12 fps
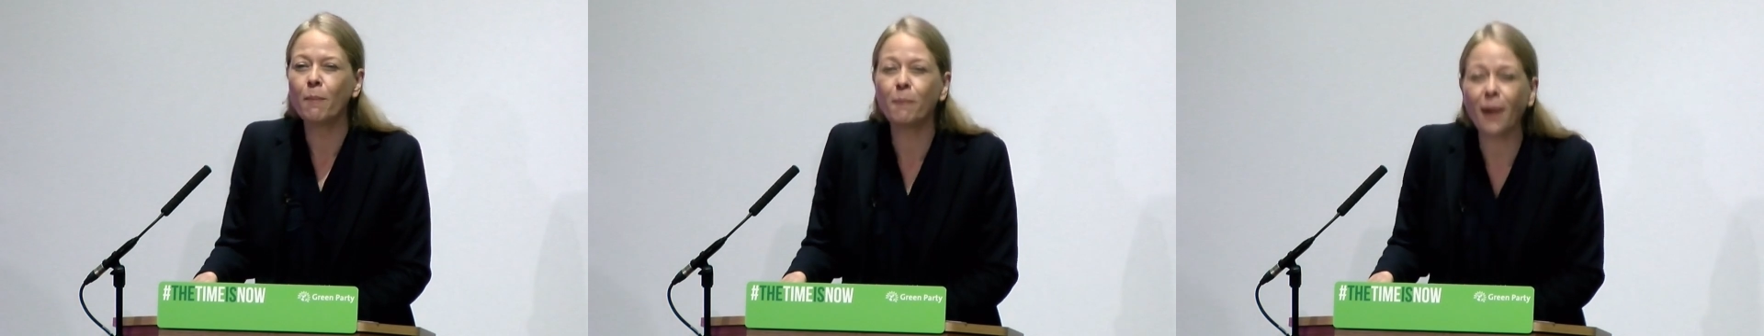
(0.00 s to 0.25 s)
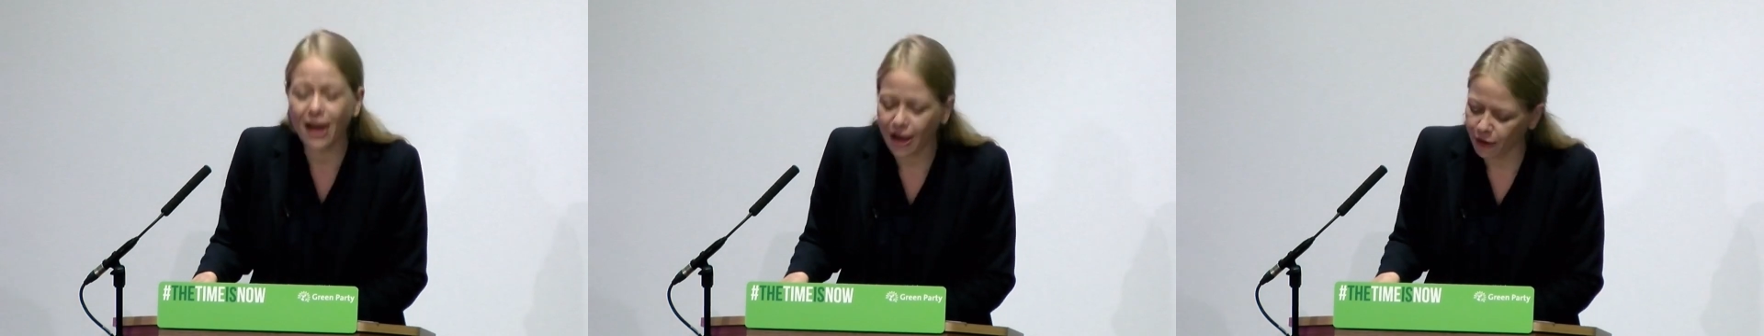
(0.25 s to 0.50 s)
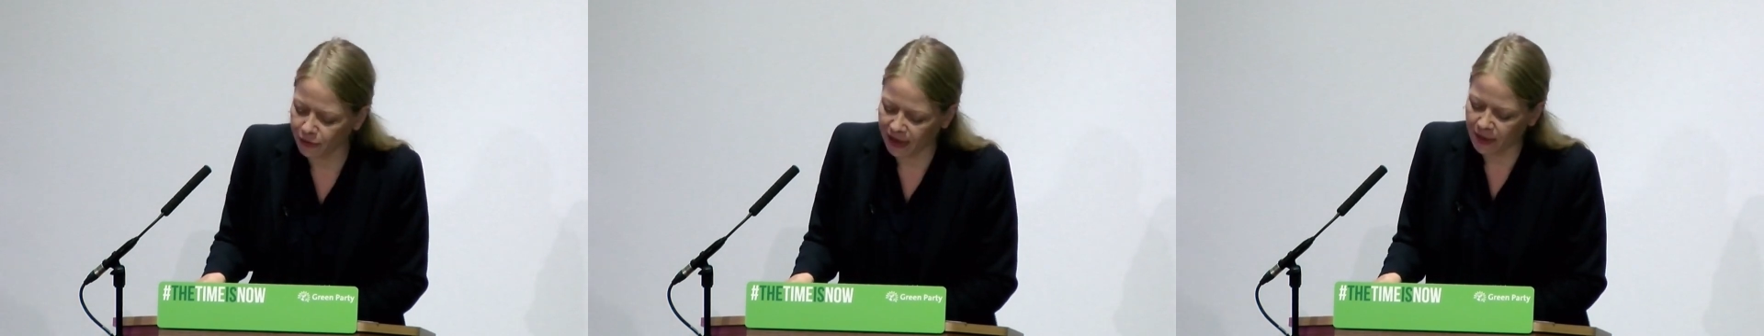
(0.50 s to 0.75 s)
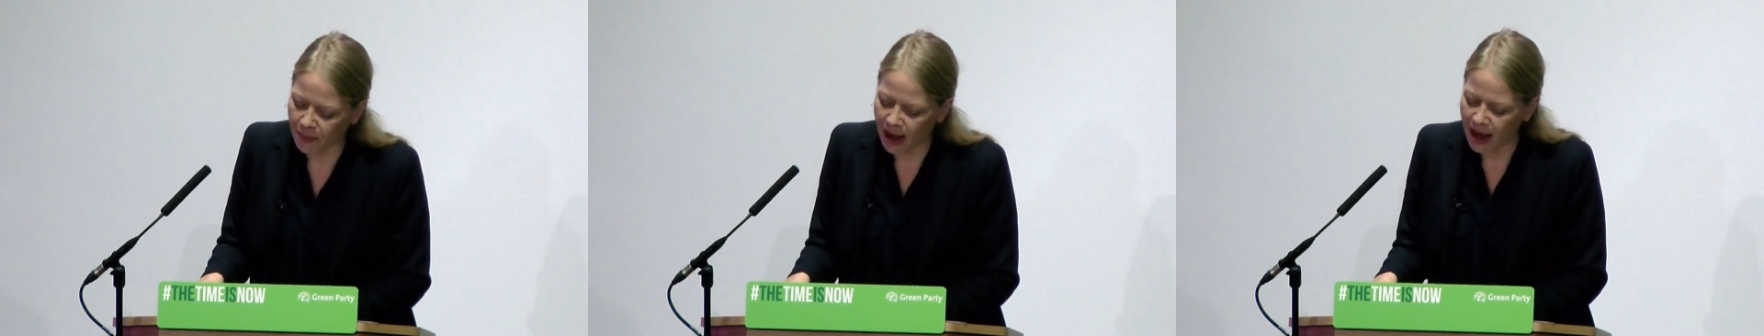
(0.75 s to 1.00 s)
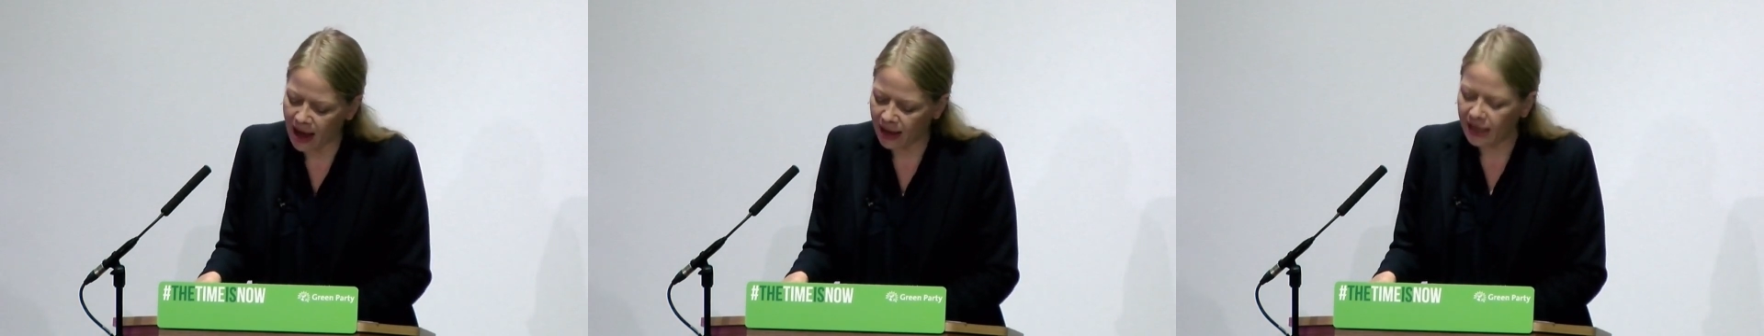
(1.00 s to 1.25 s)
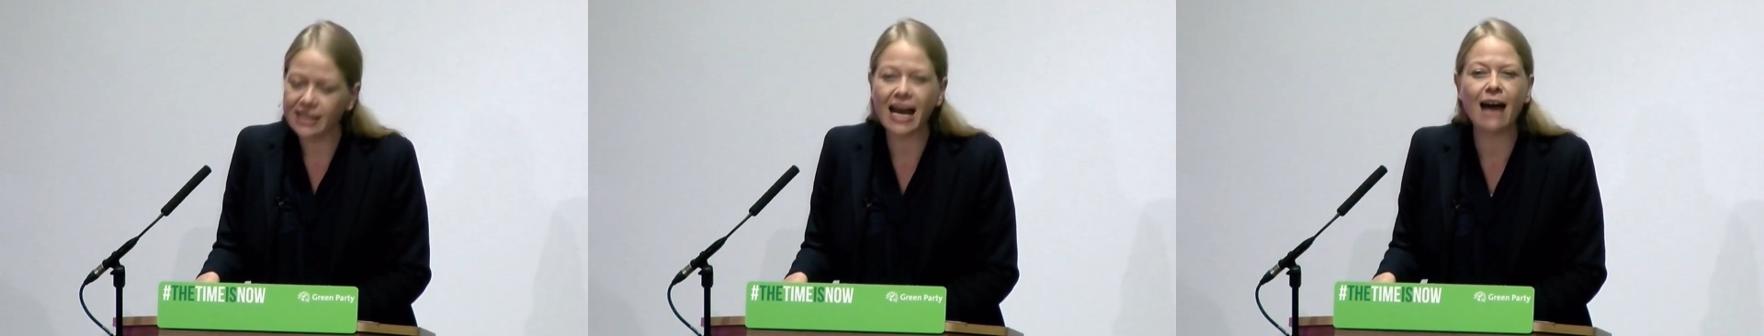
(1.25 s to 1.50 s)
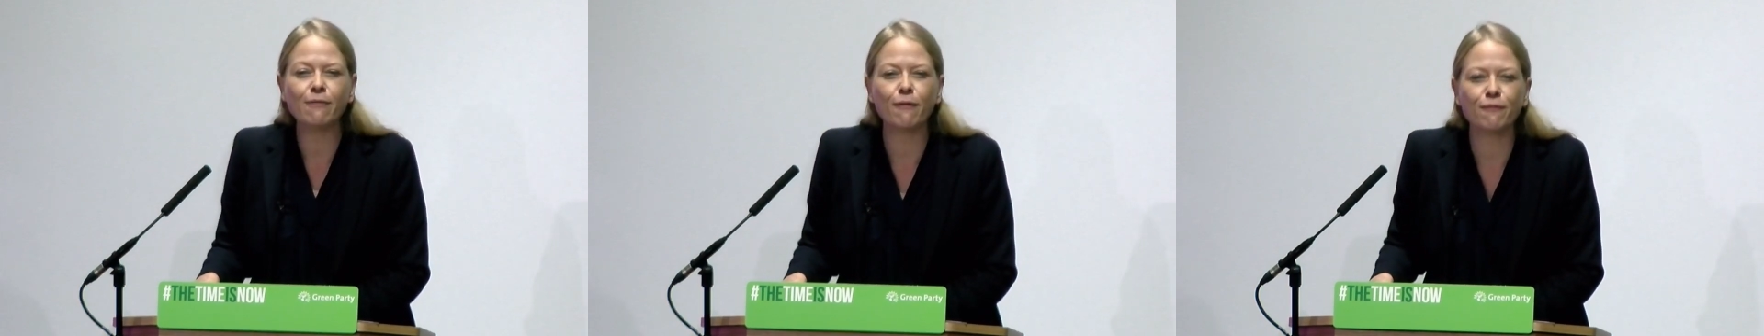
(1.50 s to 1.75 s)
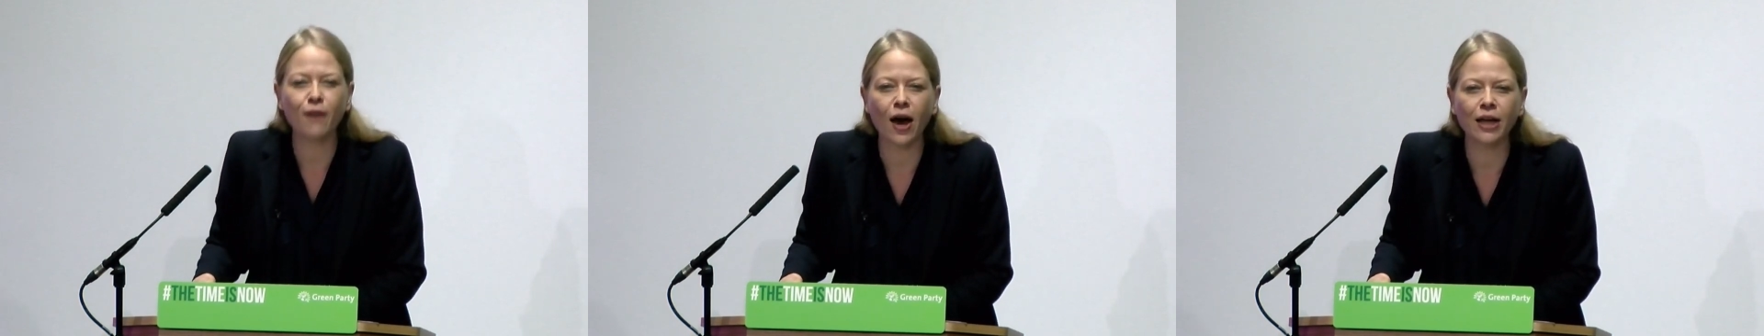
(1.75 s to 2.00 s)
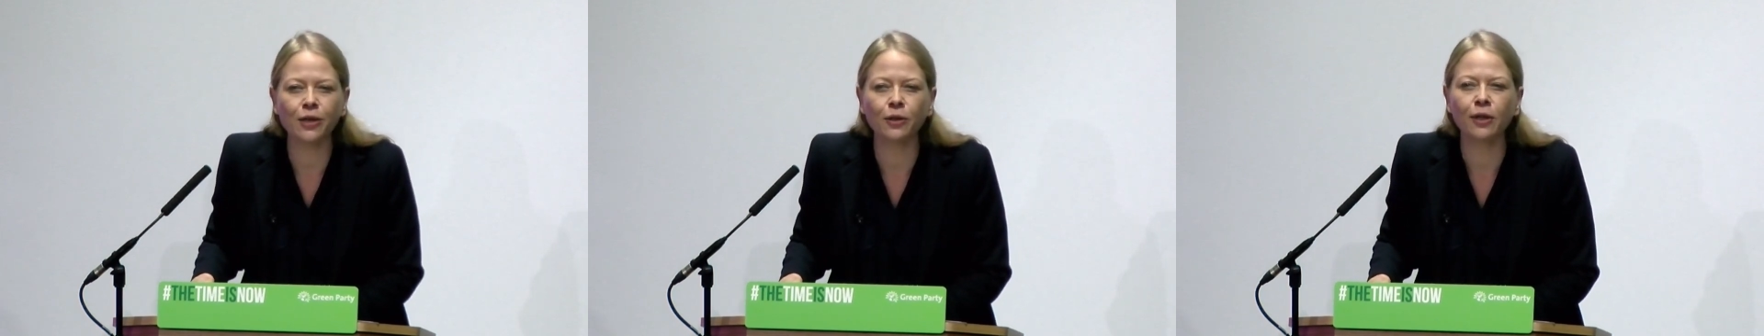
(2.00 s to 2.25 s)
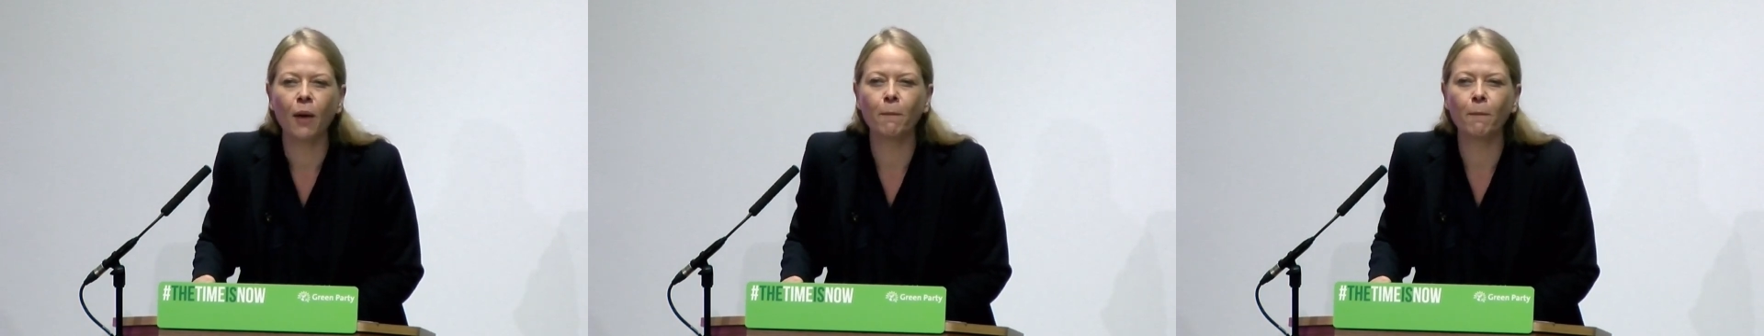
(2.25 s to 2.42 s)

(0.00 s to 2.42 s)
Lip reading: by a Green mayor to have a final